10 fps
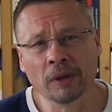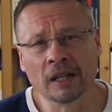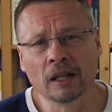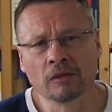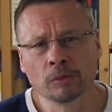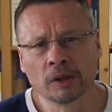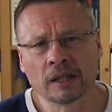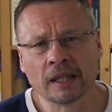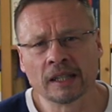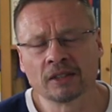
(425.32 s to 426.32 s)
of big
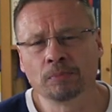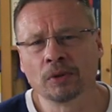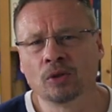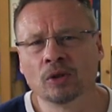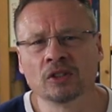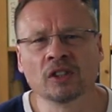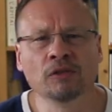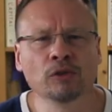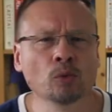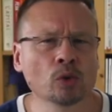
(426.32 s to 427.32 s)
government, I guess, because
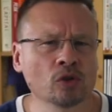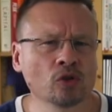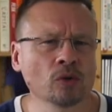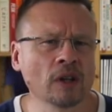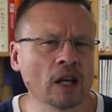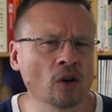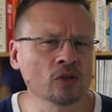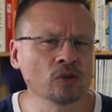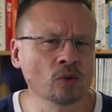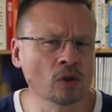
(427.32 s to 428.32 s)
if you would do that
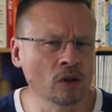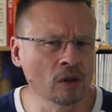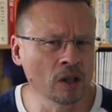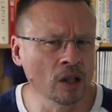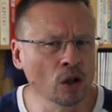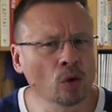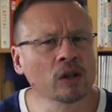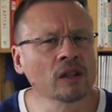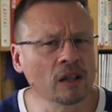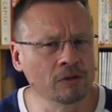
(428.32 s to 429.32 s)
on your
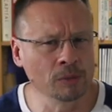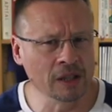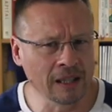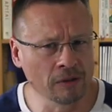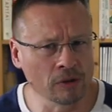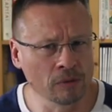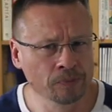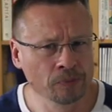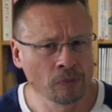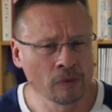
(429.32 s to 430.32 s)
local government level,
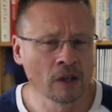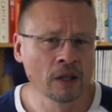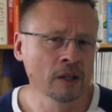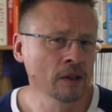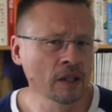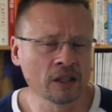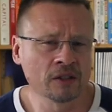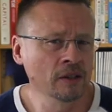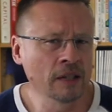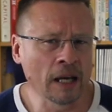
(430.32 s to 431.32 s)

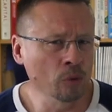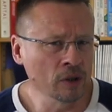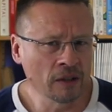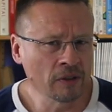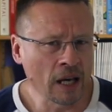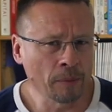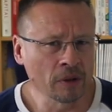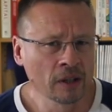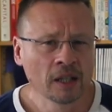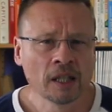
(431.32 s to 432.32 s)
that would never
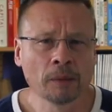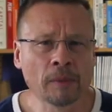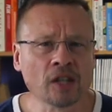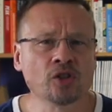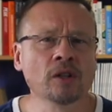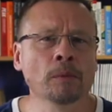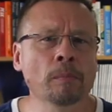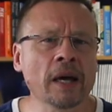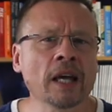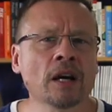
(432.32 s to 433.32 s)
happen. Imagine the
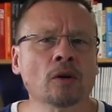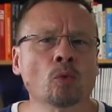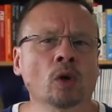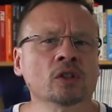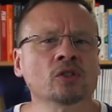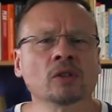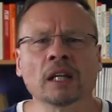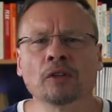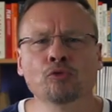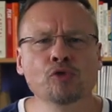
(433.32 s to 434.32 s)
mayor wants to
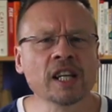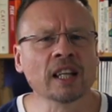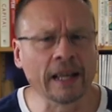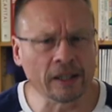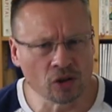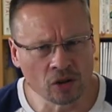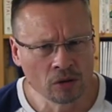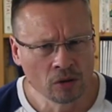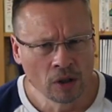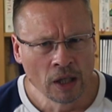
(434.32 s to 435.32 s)
get
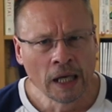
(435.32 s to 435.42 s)
reelected,